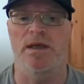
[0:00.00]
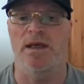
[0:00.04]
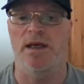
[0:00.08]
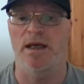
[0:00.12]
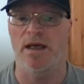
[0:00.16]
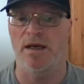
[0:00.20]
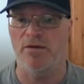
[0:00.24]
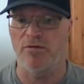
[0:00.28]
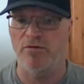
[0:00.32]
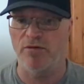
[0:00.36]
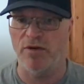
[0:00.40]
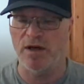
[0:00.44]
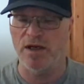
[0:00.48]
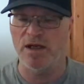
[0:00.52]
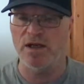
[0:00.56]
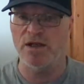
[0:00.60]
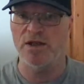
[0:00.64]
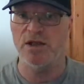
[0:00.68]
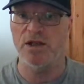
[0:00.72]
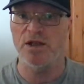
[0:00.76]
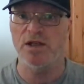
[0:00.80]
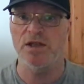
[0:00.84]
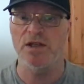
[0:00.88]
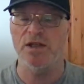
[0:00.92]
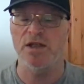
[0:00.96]
It
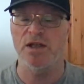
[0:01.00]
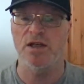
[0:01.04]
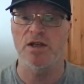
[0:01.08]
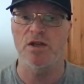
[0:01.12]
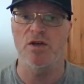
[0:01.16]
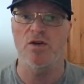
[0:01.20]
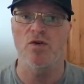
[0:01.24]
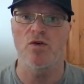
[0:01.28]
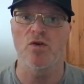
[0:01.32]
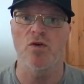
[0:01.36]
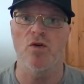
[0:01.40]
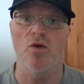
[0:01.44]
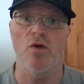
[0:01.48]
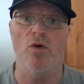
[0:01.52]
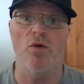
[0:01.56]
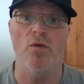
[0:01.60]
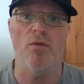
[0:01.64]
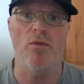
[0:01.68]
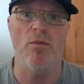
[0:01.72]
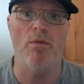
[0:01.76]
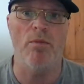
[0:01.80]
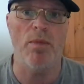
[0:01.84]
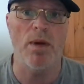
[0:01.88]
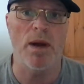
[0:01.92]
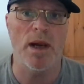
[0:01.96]
raises your
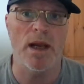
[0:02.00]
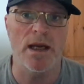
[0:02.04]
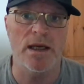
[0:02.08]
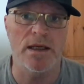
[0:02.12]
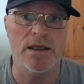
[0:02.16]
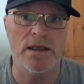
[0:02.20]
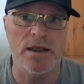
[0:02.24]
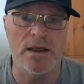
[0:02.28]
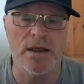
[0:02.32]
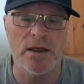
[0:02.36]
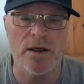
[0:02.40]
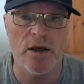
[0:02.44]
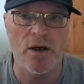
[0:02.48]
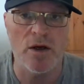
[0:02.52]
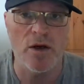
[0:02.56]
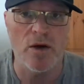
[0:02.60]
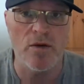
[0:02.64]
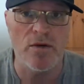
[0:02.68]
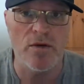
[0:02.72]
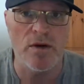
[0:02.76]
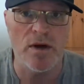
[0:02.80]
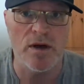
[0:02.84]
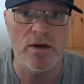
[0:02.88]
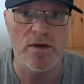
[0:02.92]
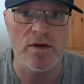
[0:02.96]
blood
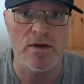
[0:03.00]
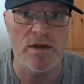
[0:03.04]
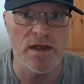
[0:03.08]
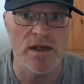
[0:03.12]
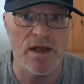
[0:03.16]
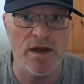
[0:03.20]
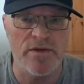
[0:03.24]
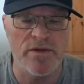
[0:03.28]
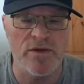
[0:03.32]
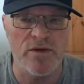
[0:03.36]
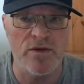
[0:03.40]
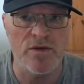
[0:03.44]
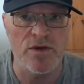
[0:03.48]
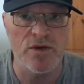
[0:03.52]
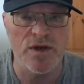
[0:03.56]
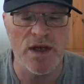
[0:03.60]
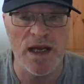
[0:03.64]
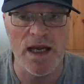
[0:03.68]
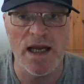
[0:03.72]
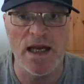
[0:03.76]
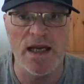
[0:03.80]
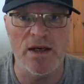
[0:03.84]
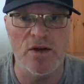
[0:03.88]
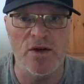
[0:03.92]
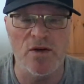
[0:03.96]
glucose levels
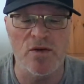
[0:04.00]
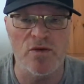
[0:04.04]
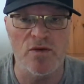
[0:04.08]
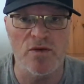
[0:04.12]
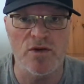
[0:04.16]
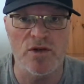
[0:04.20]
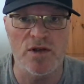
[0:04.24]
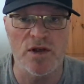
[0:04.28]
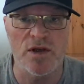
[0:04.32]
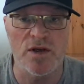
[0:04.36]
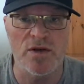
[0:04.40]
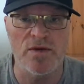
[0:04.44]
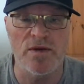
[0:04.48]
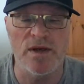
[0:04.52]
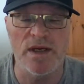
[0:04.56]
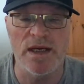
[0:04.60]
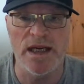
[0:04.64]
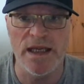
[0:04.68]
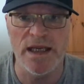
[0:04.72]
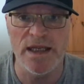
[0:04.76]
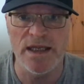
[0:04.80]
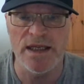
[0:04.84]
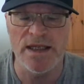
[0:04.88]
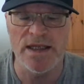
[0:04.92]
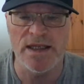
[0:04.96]
and also
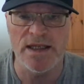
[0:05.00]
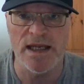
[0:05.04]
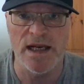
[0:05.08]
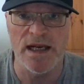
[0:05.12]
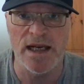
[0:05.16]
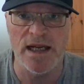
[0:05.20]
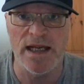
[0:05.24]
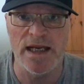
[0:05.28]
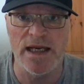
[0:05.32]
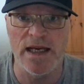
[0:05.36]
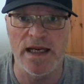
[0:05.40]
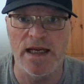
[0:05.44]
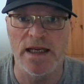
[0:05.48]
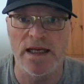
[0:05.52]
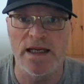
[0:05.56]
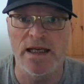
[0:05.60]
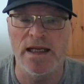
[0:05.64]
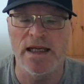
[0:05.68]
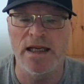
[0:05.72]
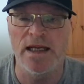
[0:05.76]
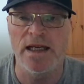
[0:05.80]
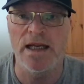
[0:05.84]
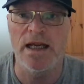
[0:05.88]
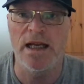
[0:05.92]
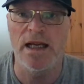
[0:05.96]
insulin
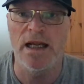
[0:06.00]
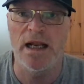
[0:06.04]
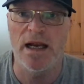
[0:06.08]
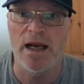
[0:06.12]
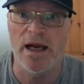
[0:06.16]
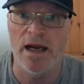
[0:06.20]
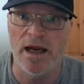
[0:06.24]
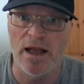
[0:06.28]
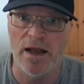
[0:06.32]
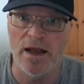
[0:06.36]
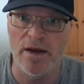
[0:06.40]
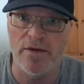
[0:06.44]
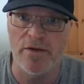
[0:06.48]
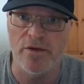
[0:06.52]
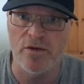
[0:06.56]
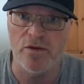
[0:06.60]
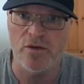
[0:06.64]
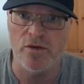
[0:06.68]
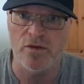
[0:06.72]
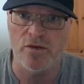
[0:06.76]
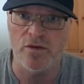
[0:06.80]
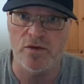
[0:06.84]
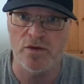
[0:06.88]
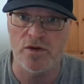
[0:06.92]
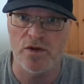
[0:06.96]

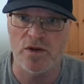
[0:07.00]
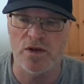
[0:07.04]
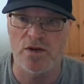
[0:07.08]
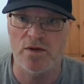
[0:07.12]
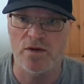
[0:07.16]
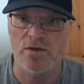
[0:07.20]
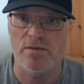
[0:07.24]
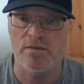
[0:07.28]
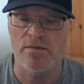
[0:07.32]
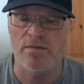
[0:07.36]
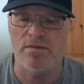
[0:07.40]
levels.